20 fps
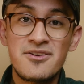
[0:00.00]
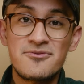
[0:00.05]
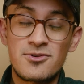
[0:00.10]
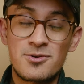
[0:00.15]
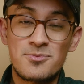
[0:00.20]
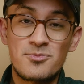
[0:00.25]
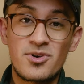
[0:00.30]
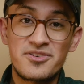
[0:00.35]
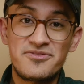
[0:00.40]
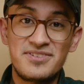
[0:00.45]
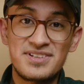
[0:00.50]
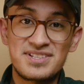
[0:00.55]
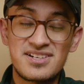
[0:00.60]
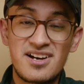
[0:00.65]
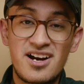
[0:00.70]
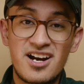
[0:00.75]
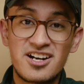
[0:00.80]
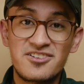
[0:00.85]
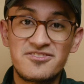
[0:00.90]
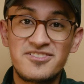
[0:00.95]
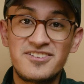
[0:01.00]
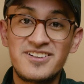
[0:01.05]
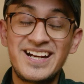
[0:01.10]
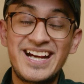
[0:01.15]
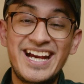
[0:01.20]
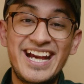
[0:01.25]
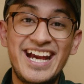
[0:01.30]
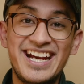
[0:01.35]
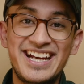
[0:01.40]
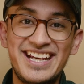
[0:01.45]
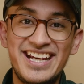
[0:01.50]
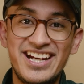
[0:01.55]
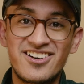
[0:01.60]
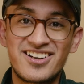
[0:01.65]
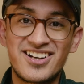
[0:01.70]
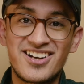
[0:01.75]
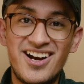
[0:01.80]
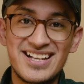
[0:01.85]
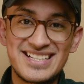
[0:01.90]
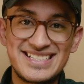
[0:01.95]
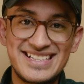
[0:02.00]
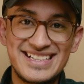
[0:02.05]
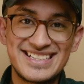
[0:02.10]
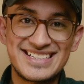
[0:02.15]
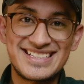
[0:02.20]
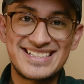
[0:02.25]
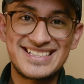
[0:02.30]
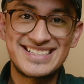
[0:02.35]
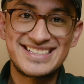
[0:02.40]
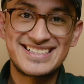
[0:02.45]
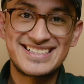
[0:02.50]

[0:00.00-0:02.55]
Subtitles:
for more photography and gear content.